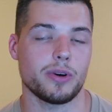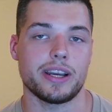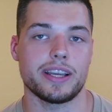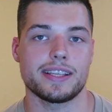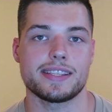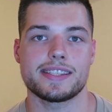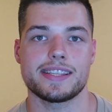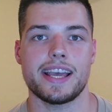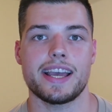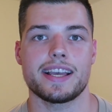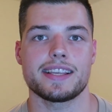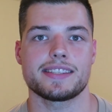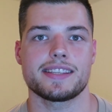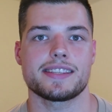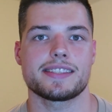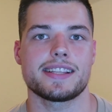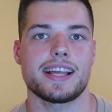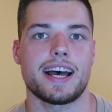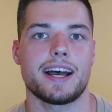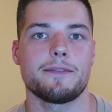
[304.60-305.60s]
it says
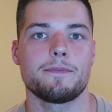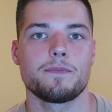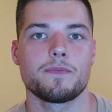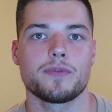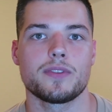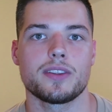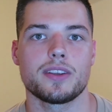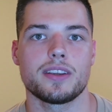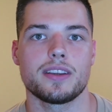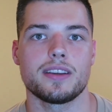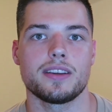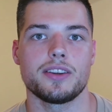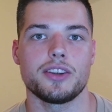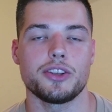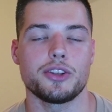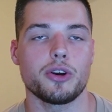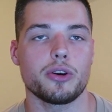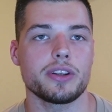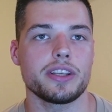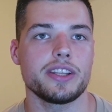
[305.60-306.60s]
is that
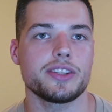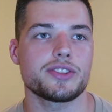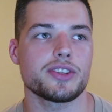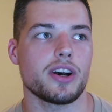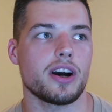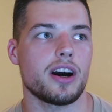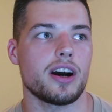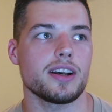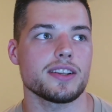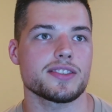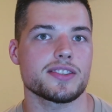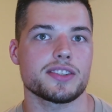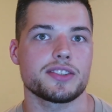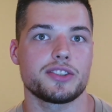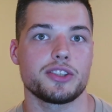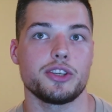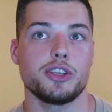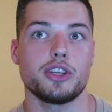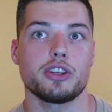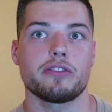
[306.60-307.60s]
you don't need to ask
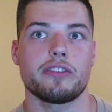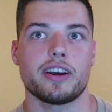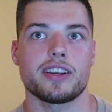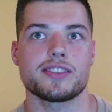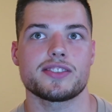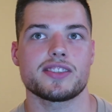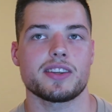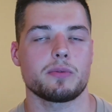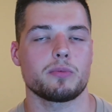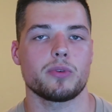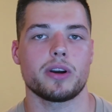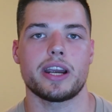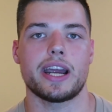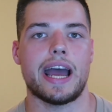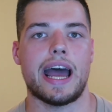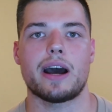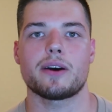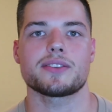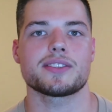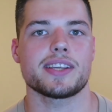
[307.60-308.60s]
the universe somewhere
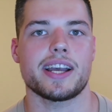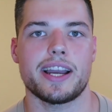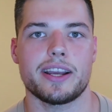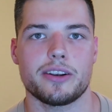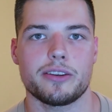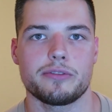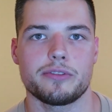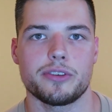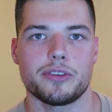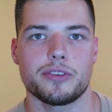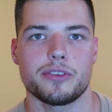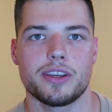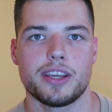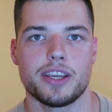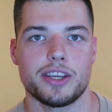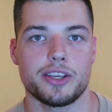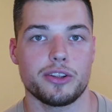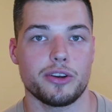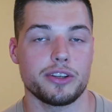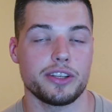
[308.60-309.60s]
outside of you.
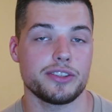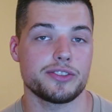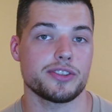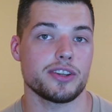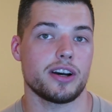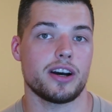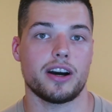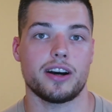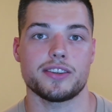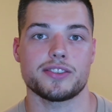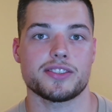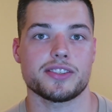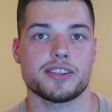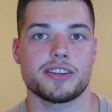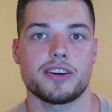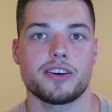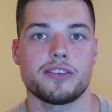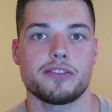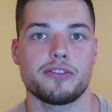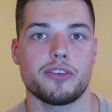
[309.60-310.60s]
You don't need to ask
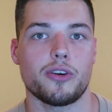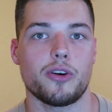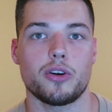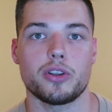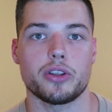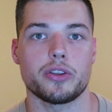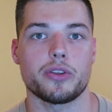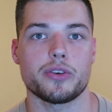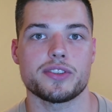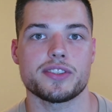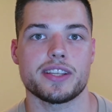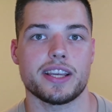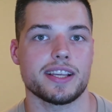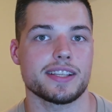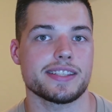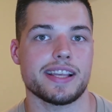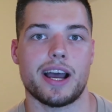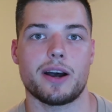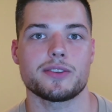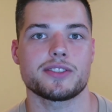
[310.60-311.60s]
for all of those
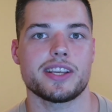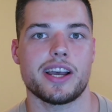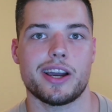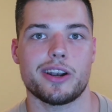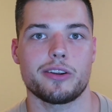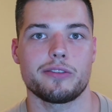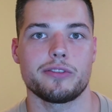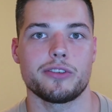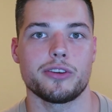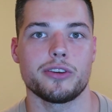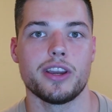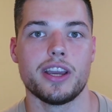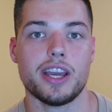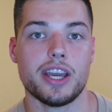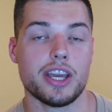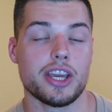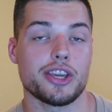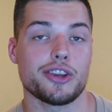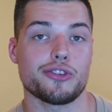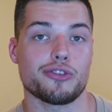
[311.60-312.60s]
things outside of you.
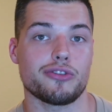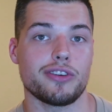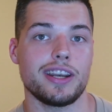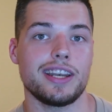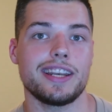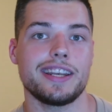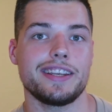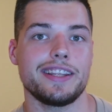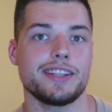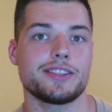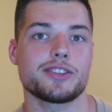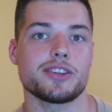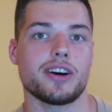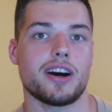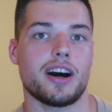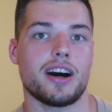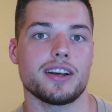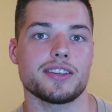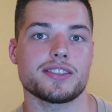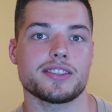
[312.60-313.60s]
You really need to
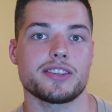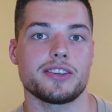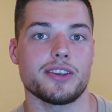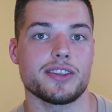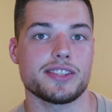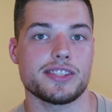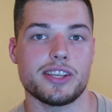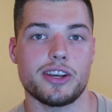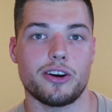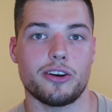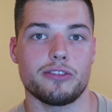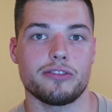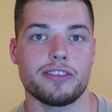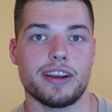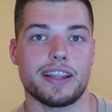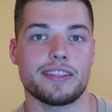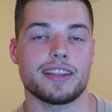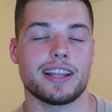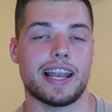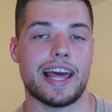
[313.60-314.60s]
ask yourself,
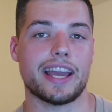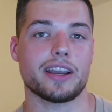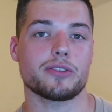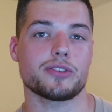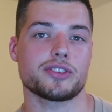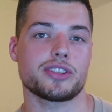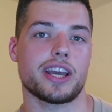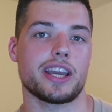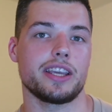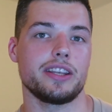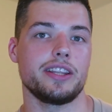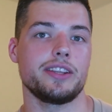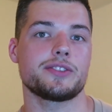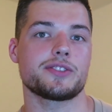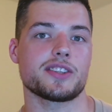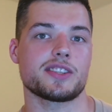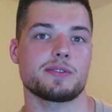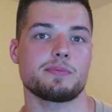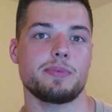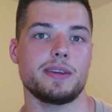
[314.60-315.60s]
and the language that you need
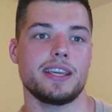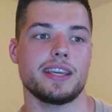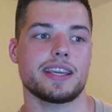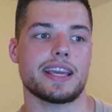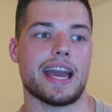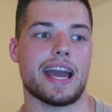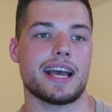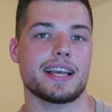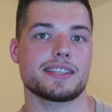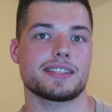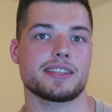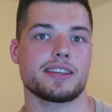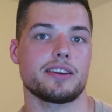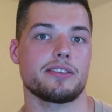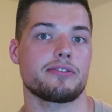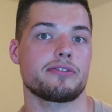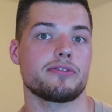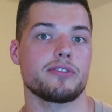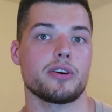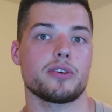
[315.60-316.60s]
to speak as
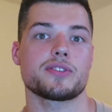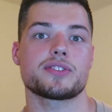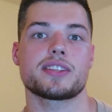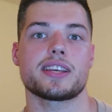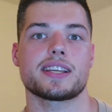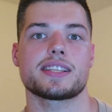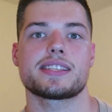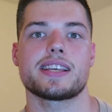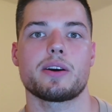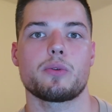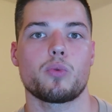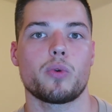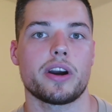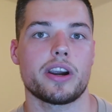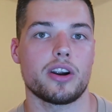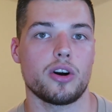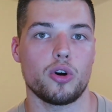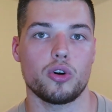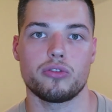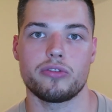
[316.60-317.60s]
if those things that
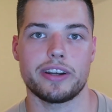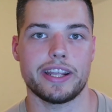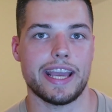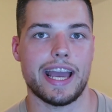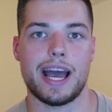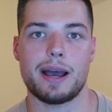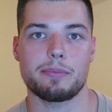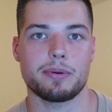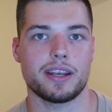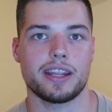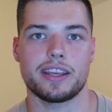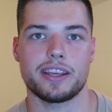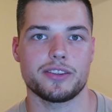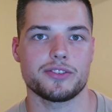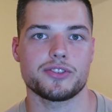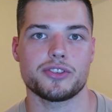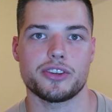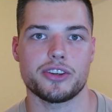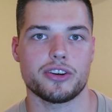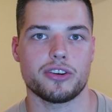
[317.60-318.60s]
were already happening
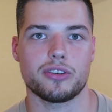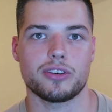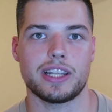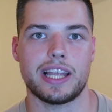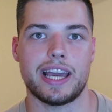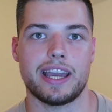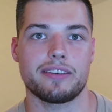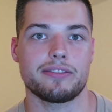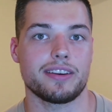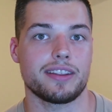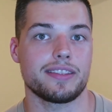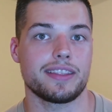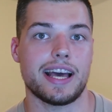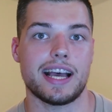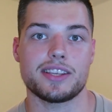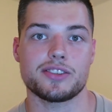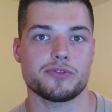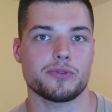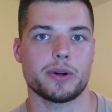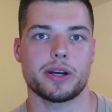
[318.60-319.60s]
into your own life, and
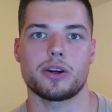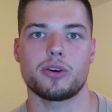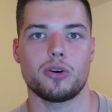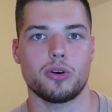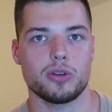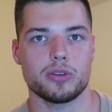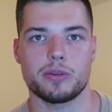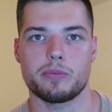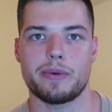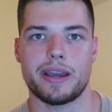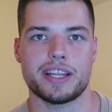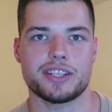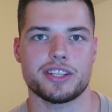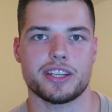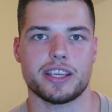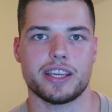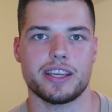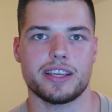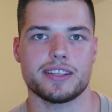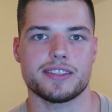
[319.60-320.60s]
that's where all the
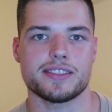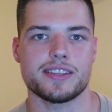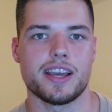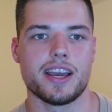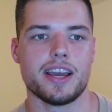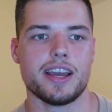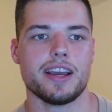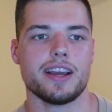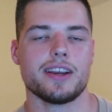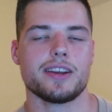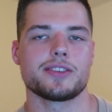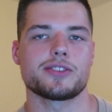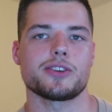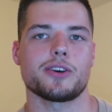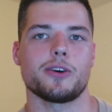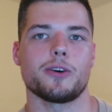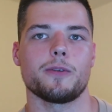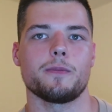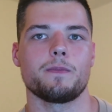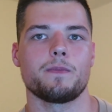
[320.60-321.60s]
magic is.
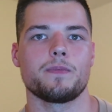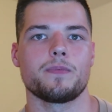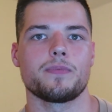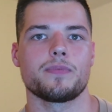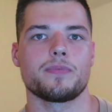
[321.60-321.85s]
So